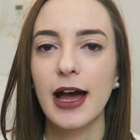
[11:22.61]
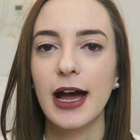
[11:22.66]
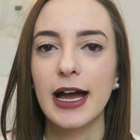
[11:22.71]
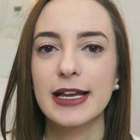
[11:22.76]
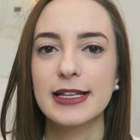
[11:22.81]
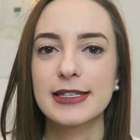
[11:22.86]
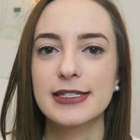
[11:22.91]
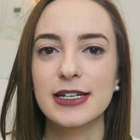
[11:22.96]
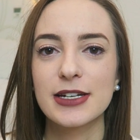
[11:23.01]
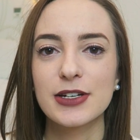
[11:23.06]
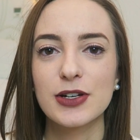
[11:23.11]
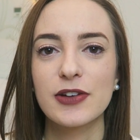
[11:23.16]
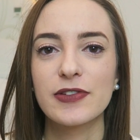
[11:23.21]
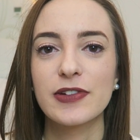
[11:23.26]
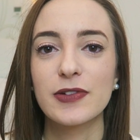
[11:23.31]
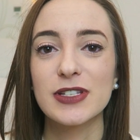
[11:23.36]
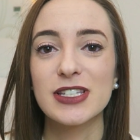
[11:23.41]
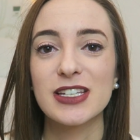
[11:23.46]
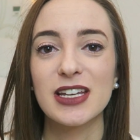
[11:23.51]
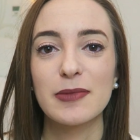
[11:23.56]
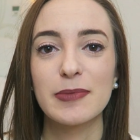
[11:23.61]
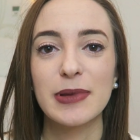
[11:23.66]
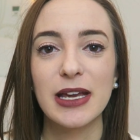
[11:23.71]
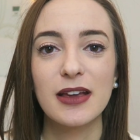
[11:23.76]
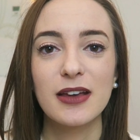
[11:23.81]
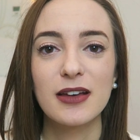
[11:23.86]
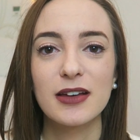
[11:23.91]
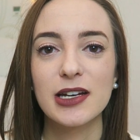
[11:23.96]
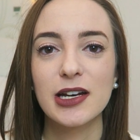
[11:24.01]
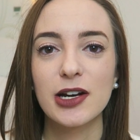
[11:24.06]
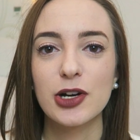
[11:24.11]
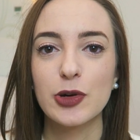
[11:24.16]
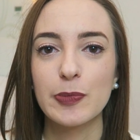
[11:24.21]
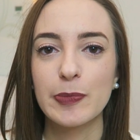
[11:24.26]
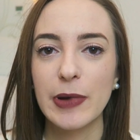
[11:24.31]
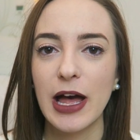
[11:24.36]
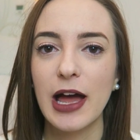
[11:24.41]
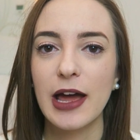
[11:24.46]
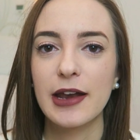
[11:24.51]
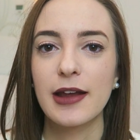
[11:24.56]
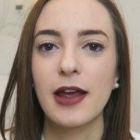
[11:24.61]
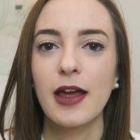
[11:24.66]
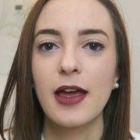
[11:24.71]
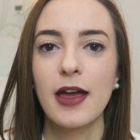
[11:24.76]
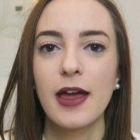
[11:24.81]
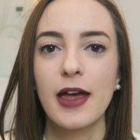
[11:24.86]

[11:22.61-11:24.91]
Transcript: I didn't know if it was going to be good or bad.